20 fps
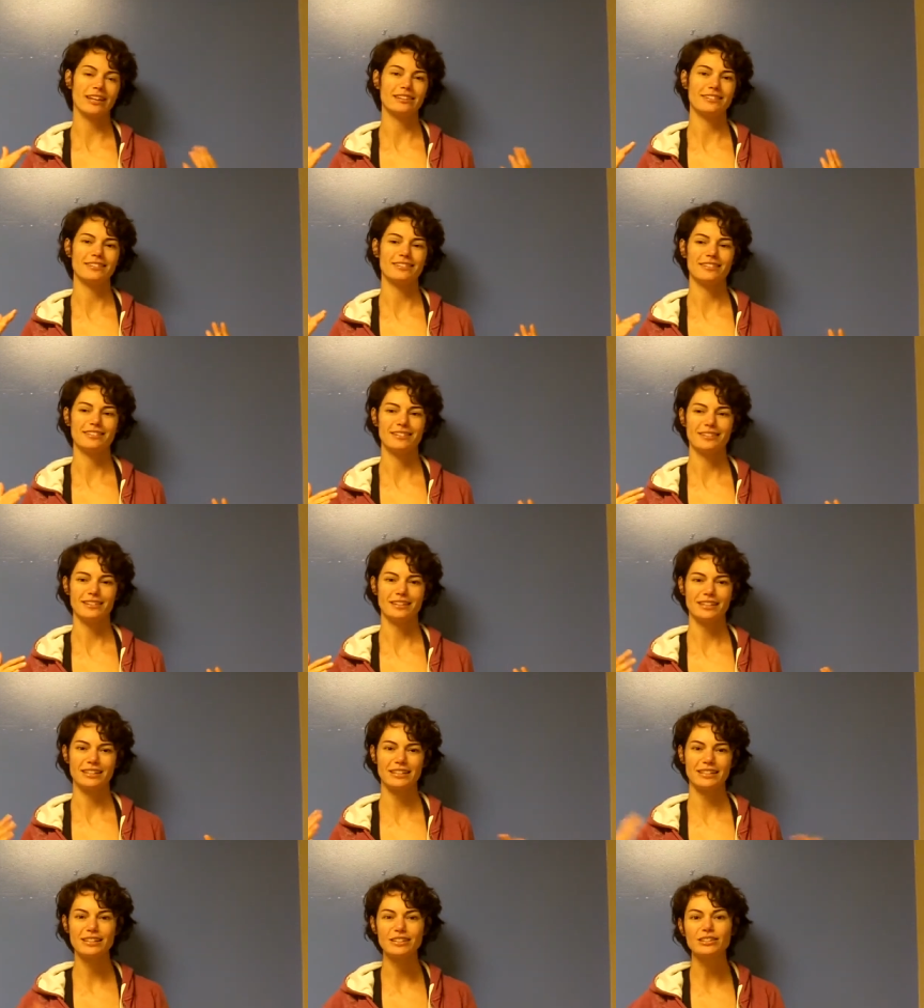And
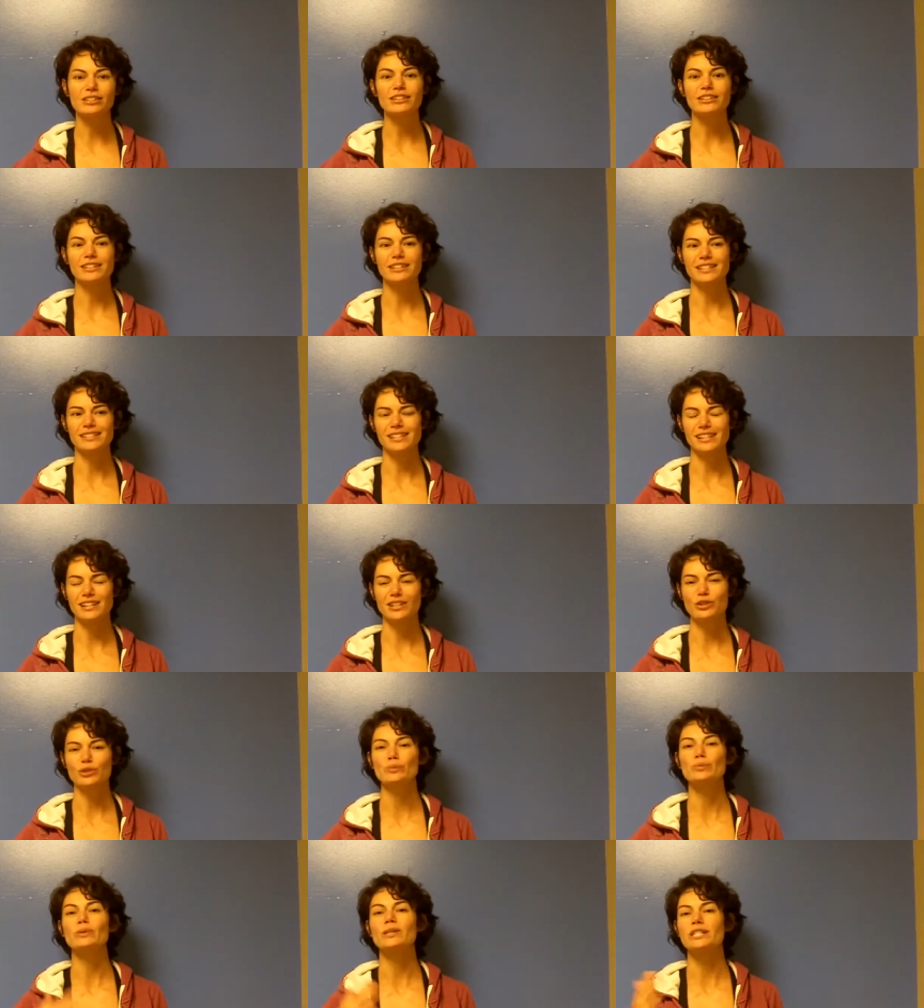here, it's
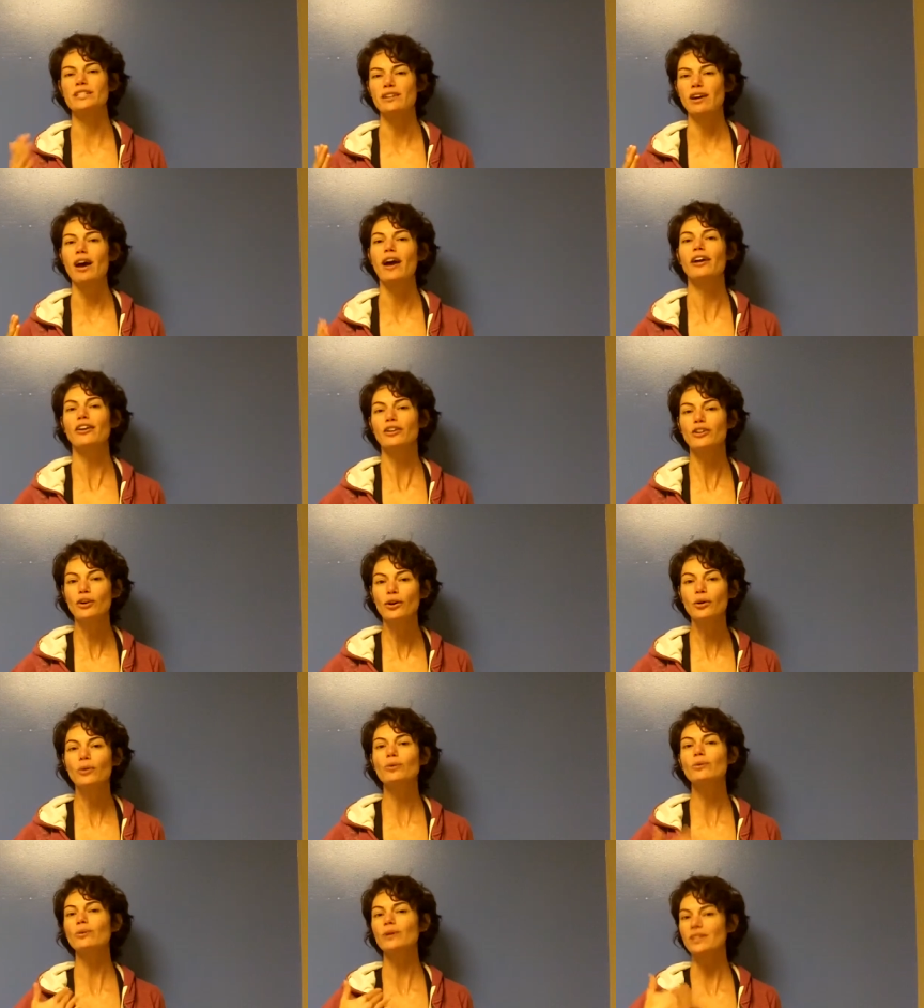like you're retaught,
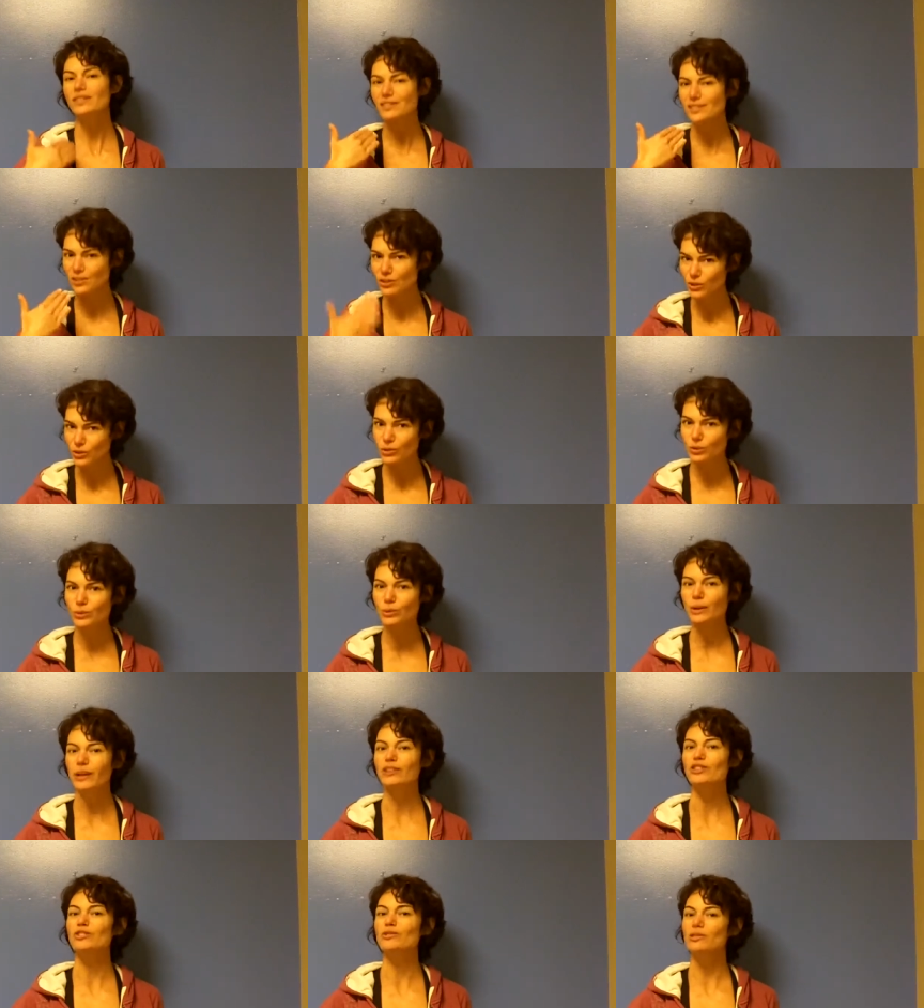no, it's
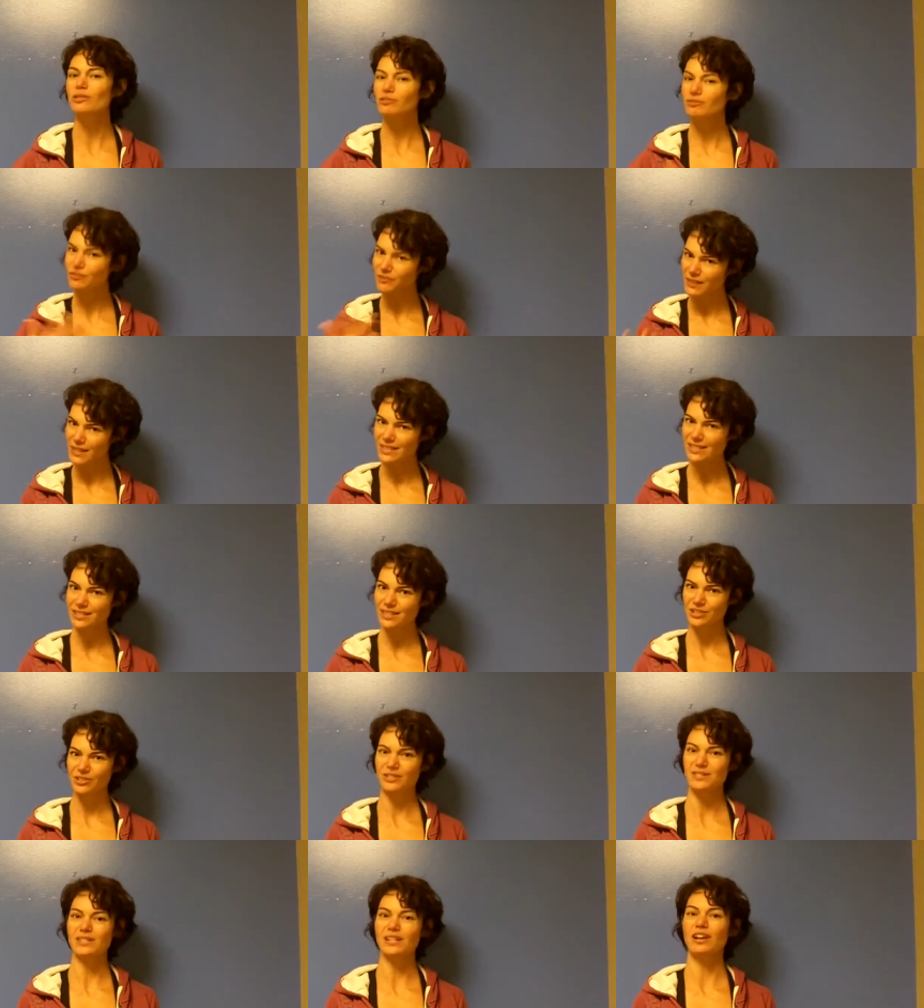you, and you can fix
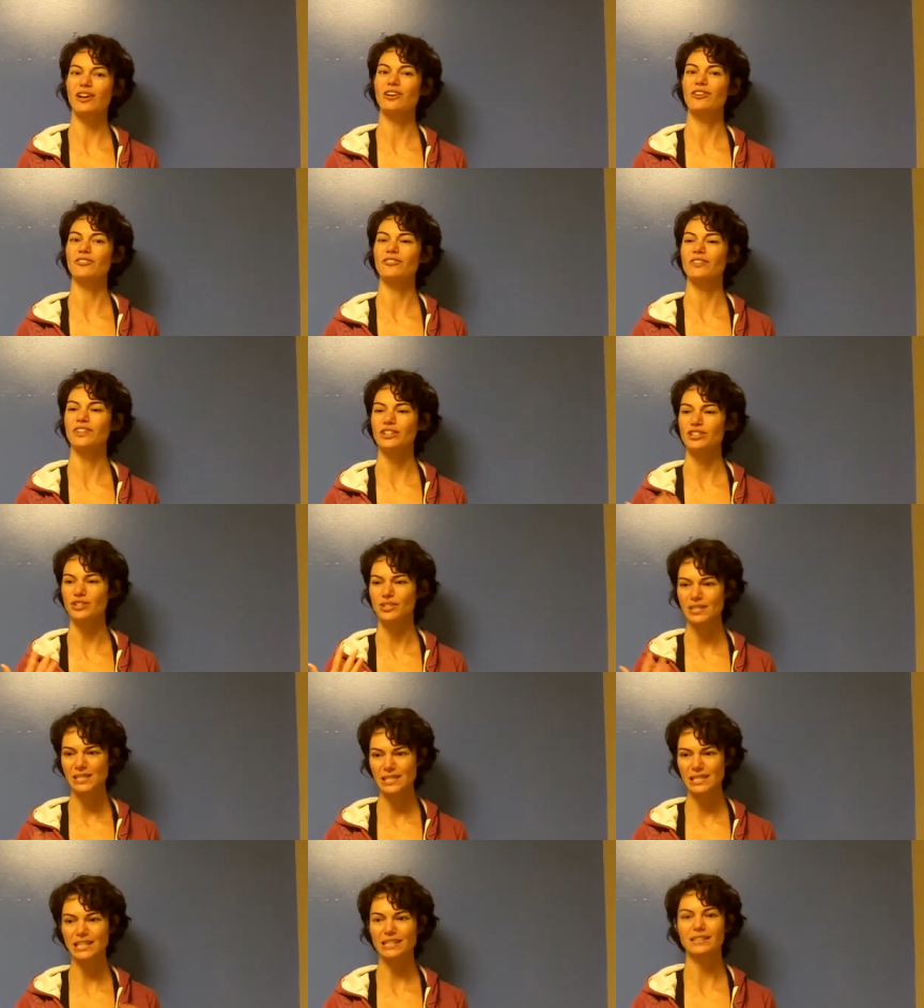it yourself, and you
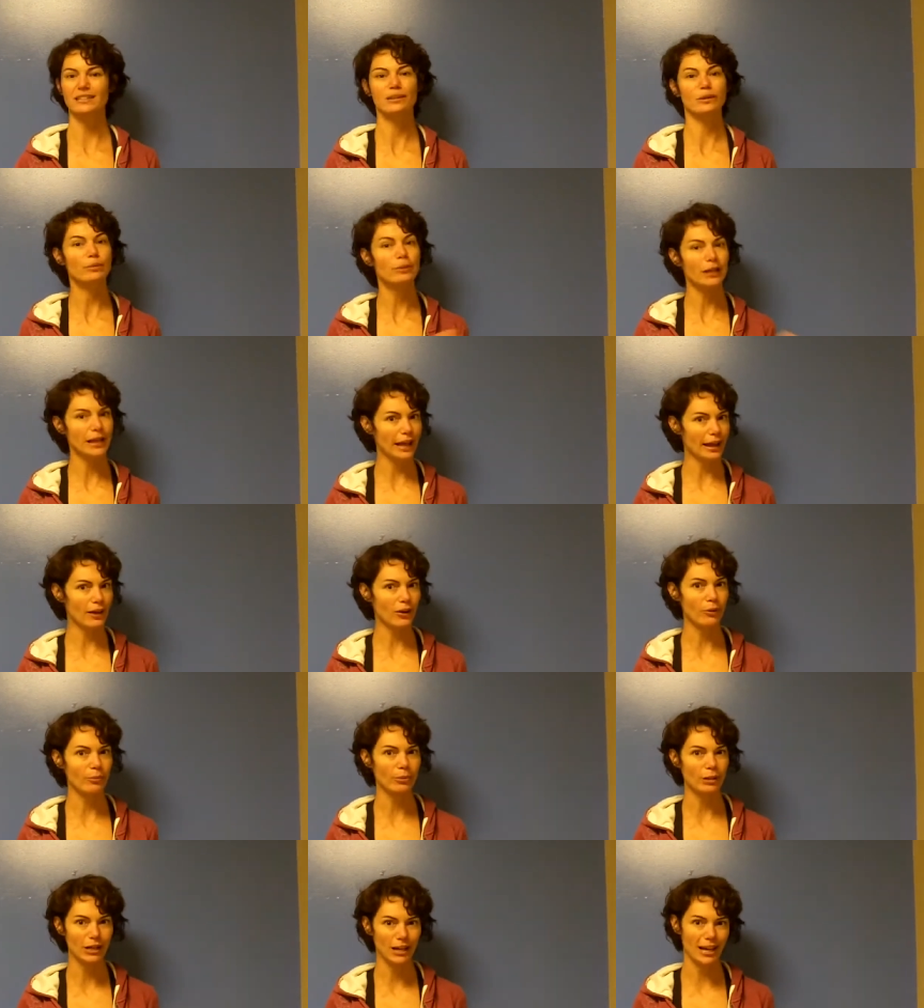just need a little bit of
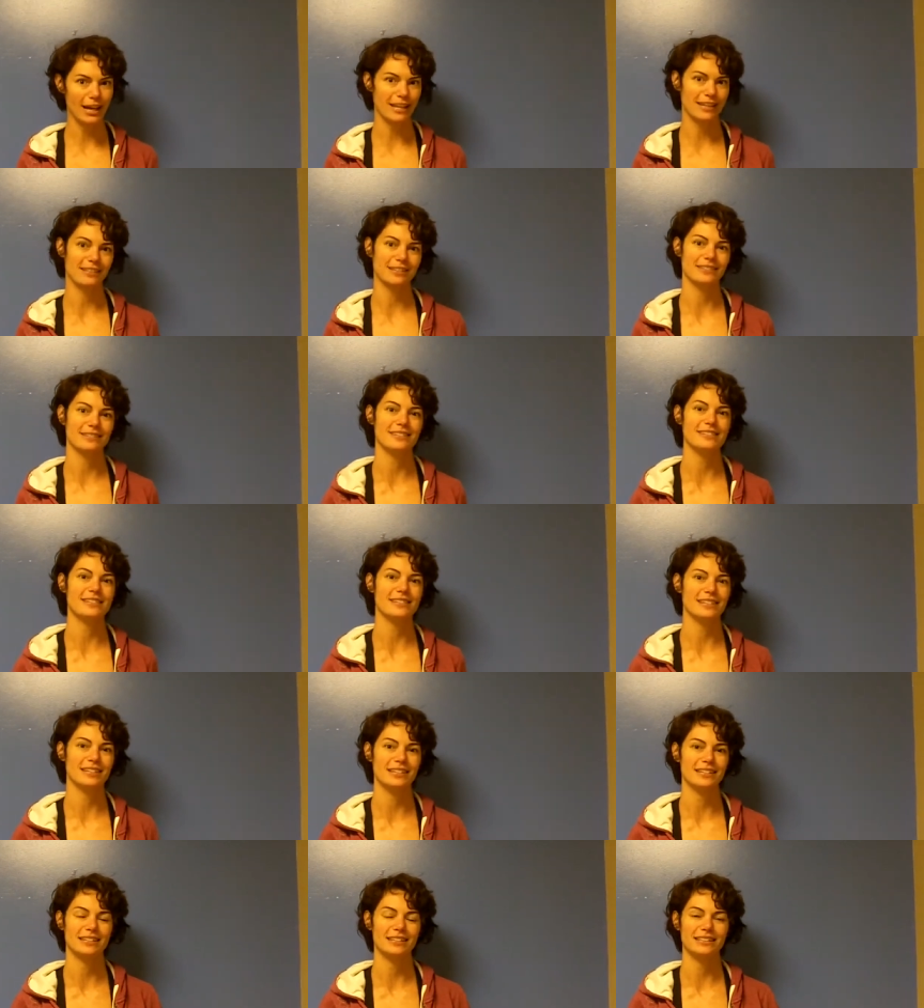help and
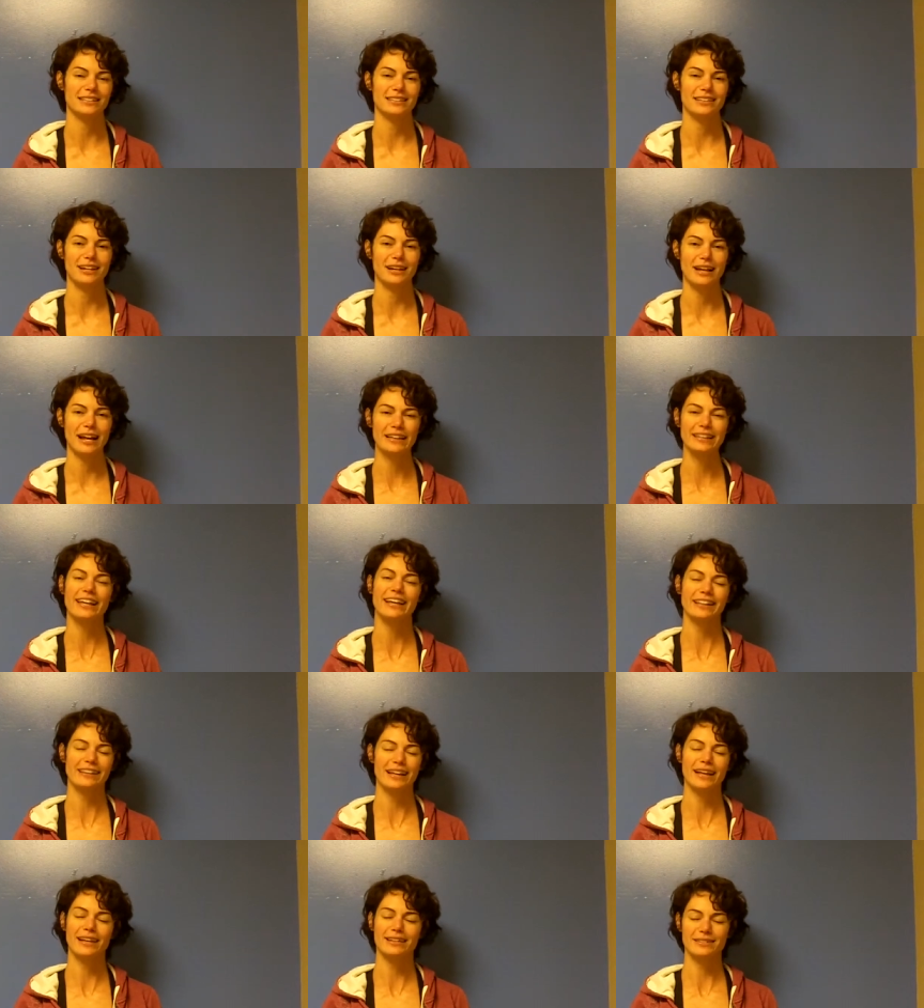guidance, and I
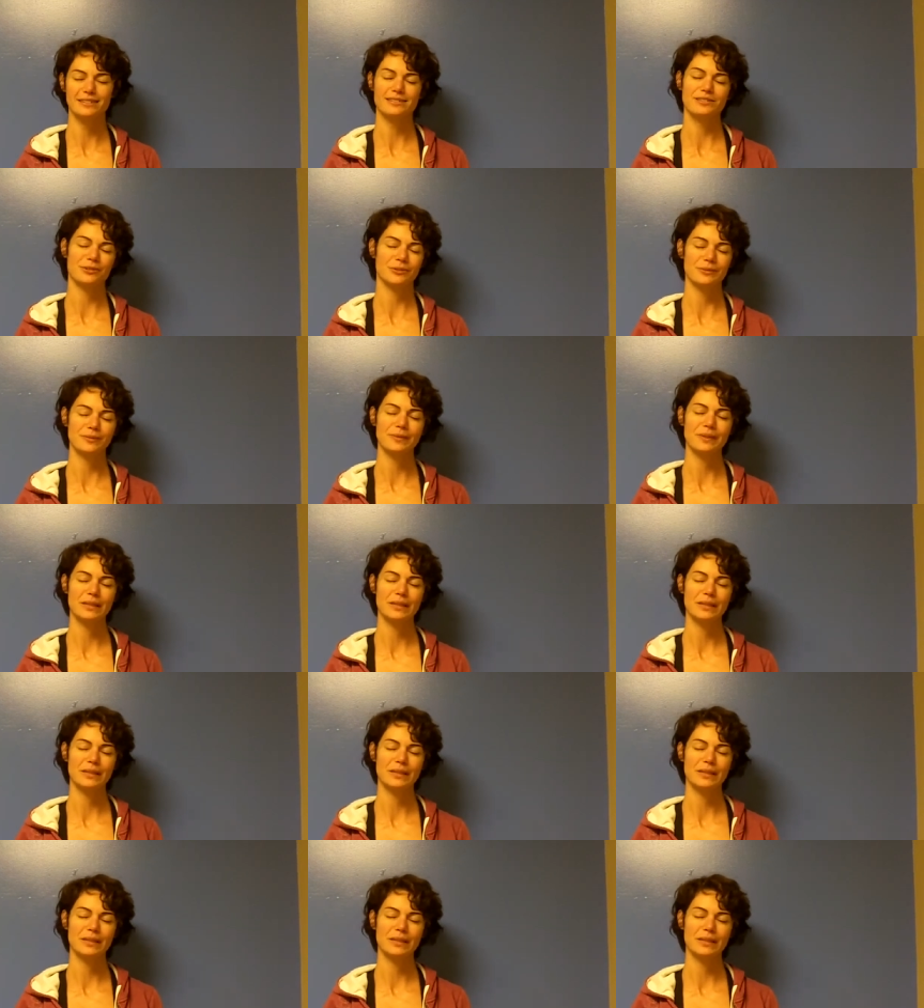like that. So.